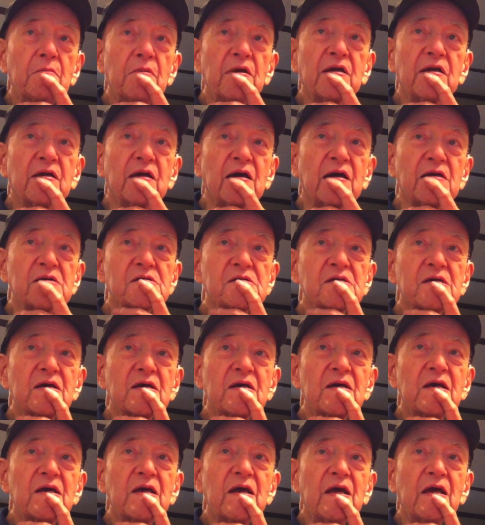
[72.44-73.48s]
Because
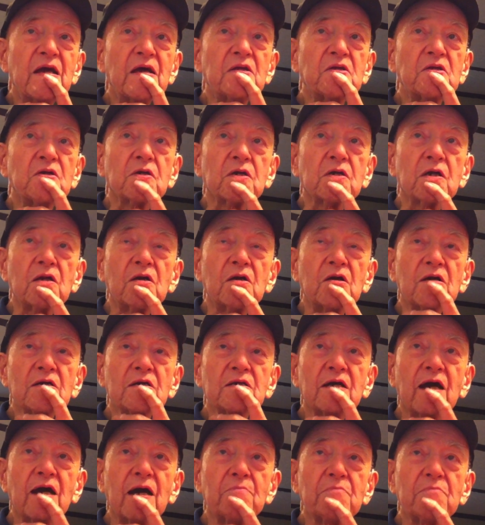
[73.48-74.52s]
it took a long
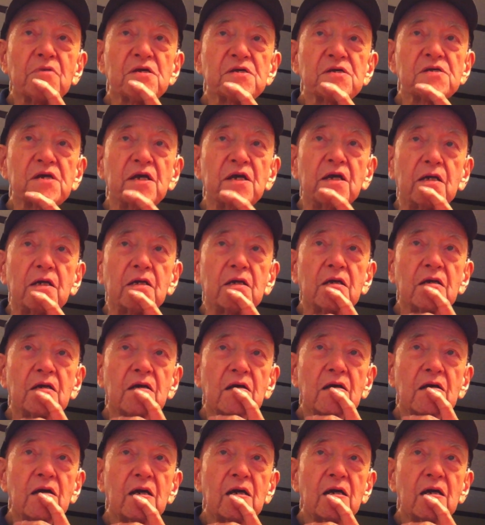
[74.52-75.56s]
time to sink.
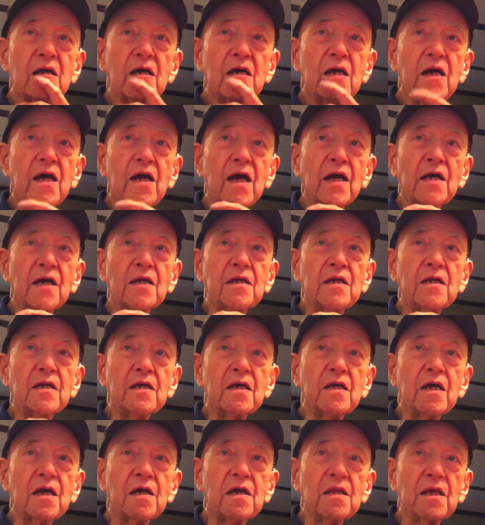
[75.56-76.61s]
And
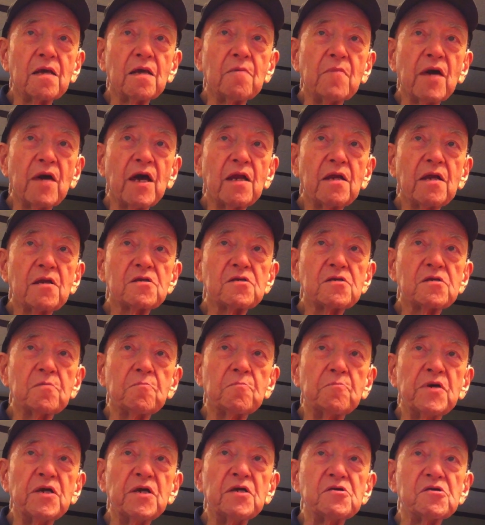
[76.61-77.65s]
they managed to
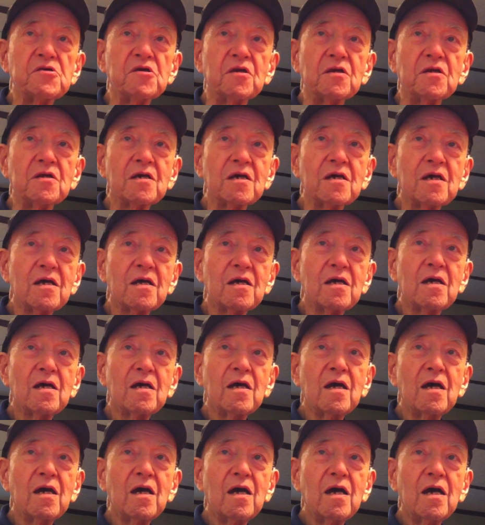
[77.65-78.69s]
beach it.
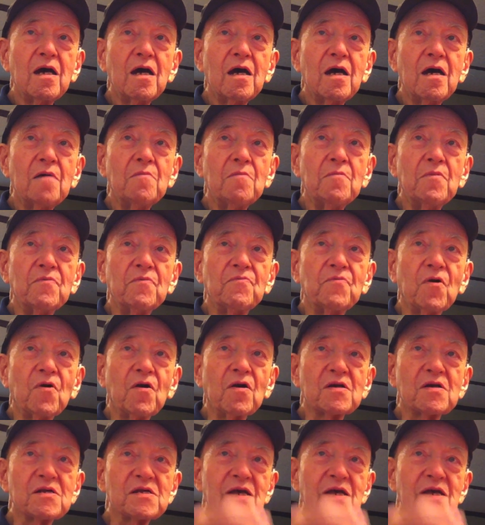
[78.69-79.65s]
The port